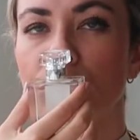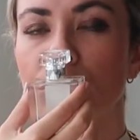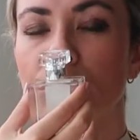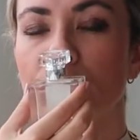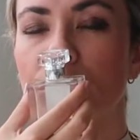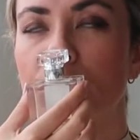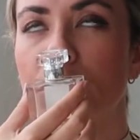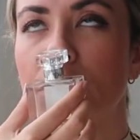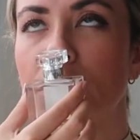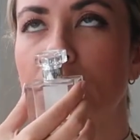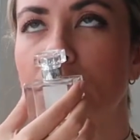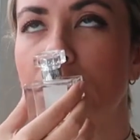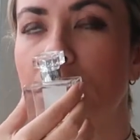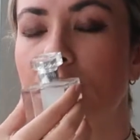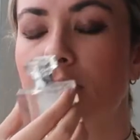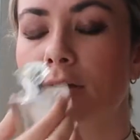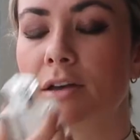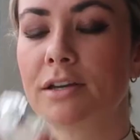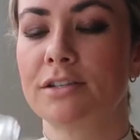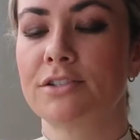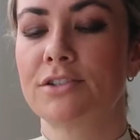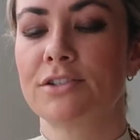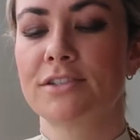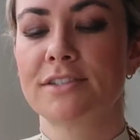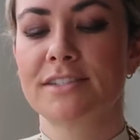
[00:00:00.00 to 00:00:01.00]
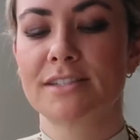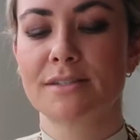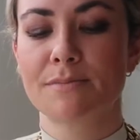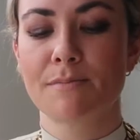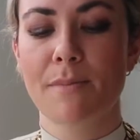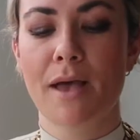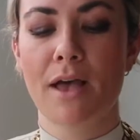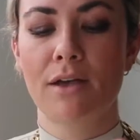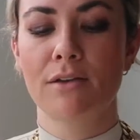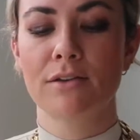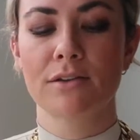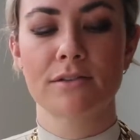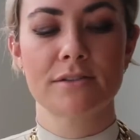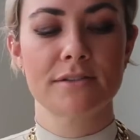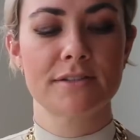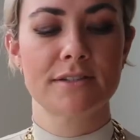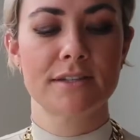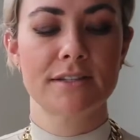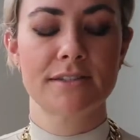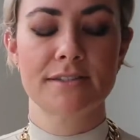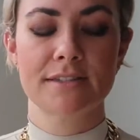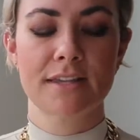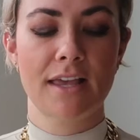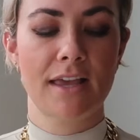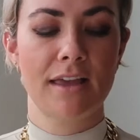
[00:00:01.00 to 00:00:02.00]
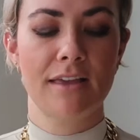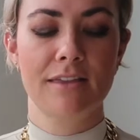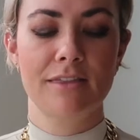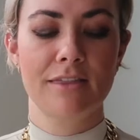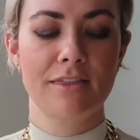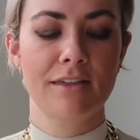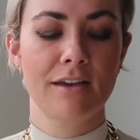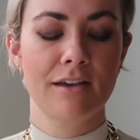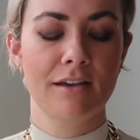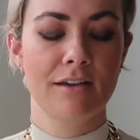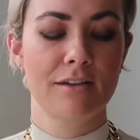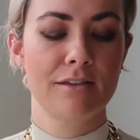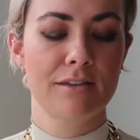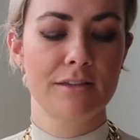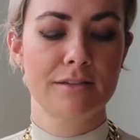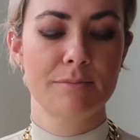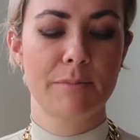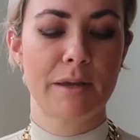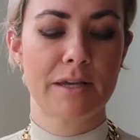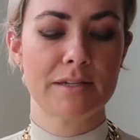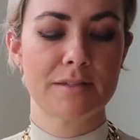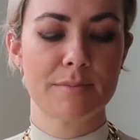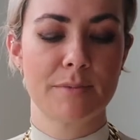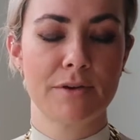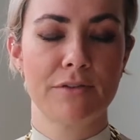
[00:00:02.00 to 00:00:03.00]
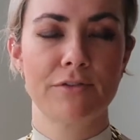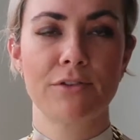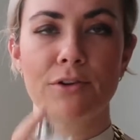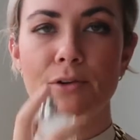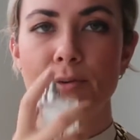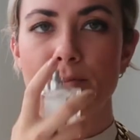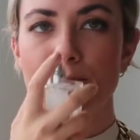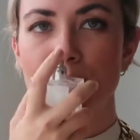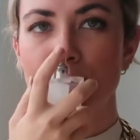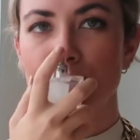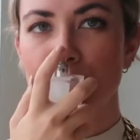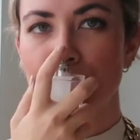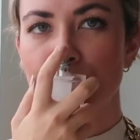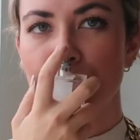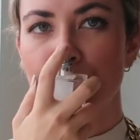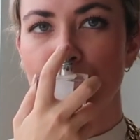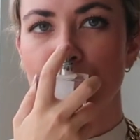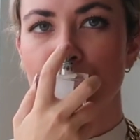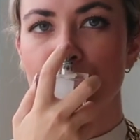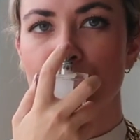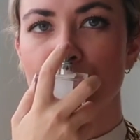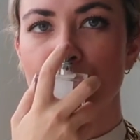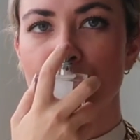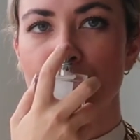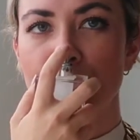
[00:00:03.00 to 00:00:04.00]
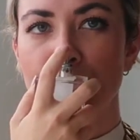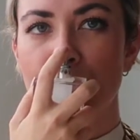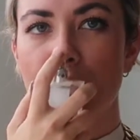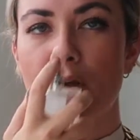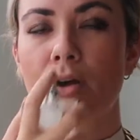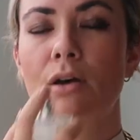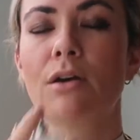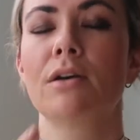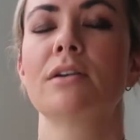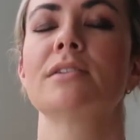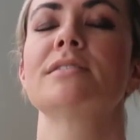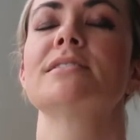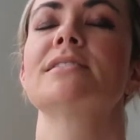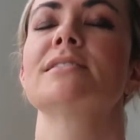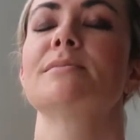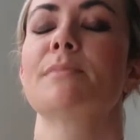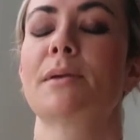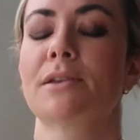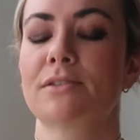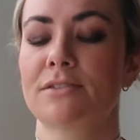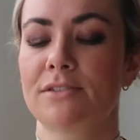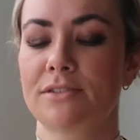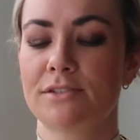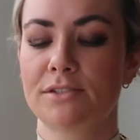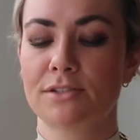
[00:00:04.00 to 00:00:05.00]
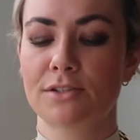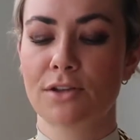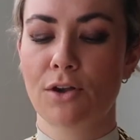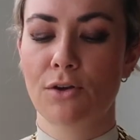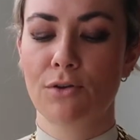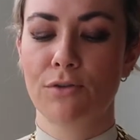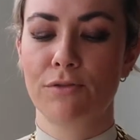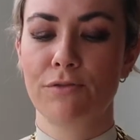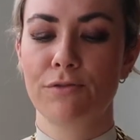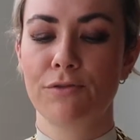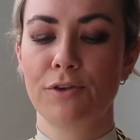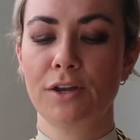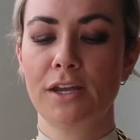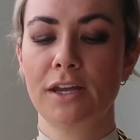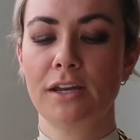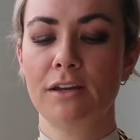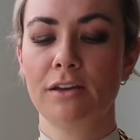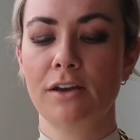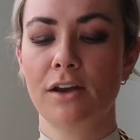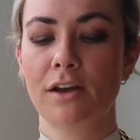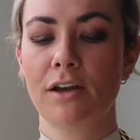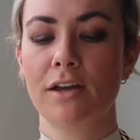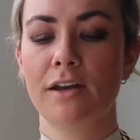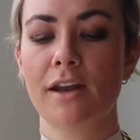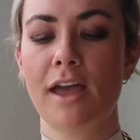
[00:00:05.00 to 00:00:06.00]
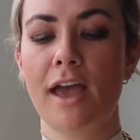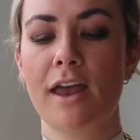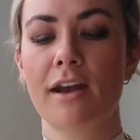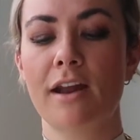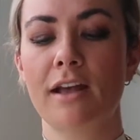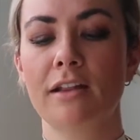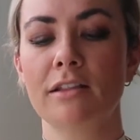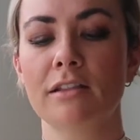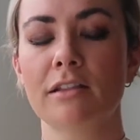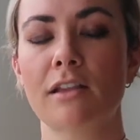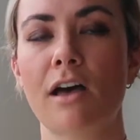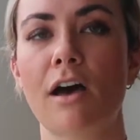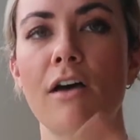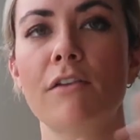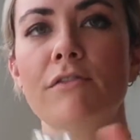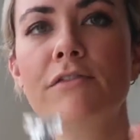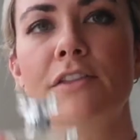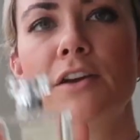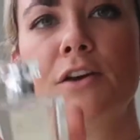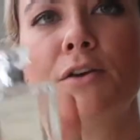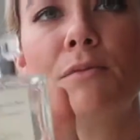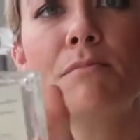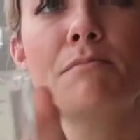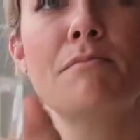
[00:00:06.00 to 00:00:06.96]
Ugh, it just smells, it's like the best perfume. Oh, it smells so freaking good. And I love their